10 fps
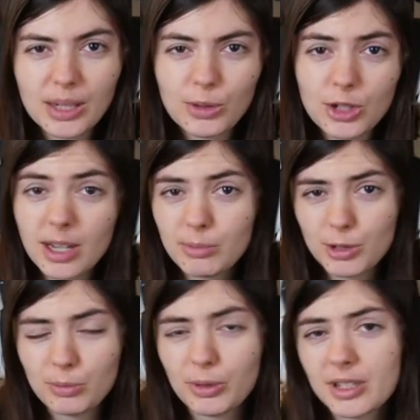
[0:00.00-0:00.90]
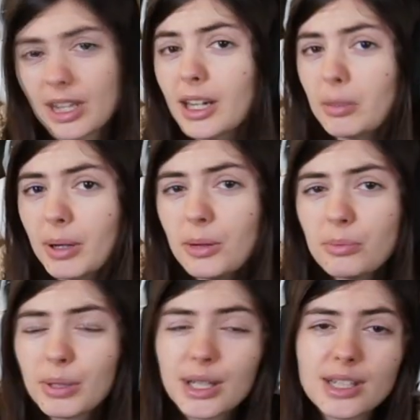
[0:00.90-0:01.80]
which I'm super excited about
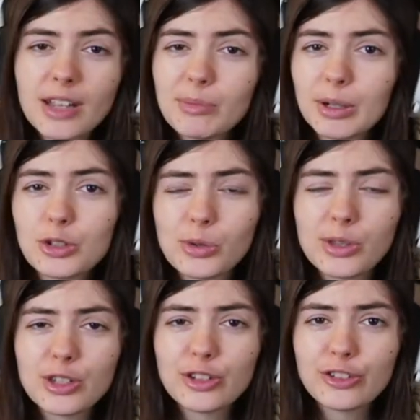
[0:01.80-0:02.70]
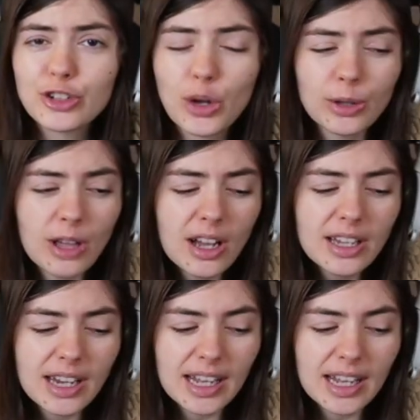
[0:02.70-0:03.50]
because I've been enjoying this show a lot